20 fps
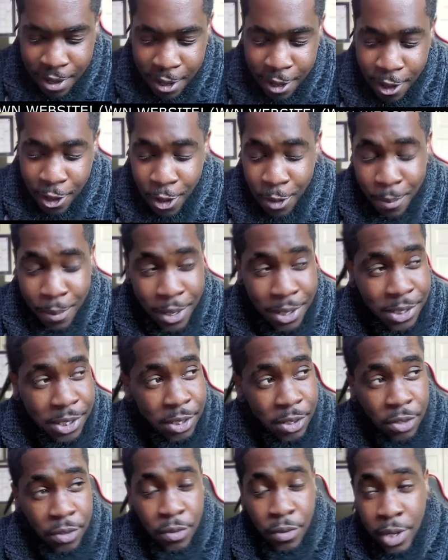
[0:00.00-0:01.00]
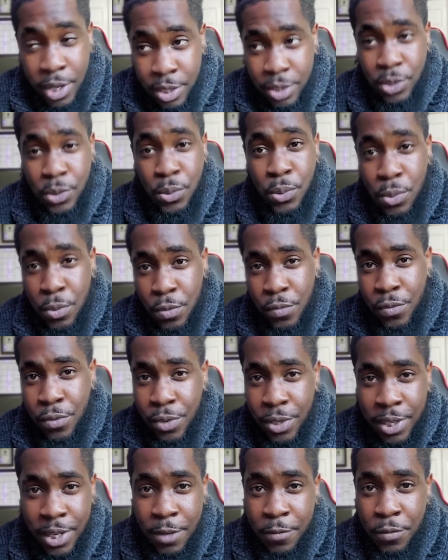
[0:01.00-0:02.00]
And it's a great tool for
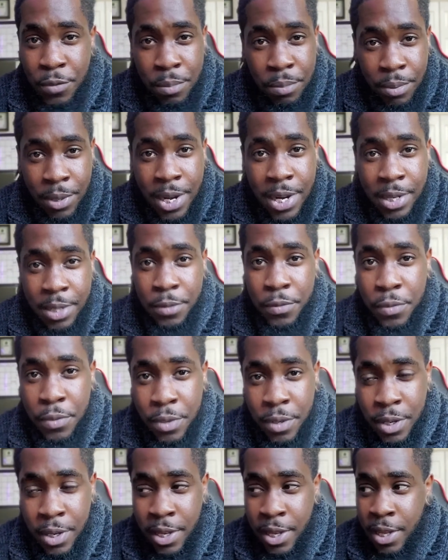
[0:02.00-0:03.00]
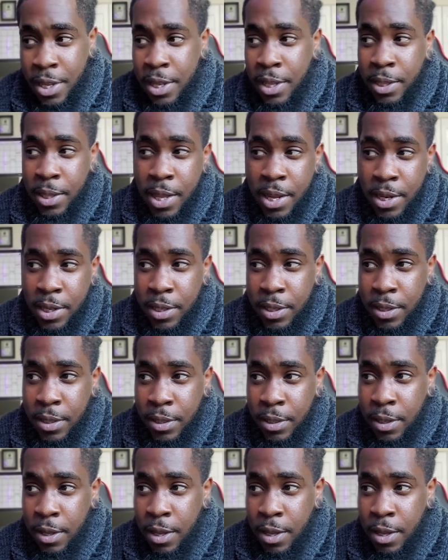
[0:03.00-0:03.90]
branding, for letting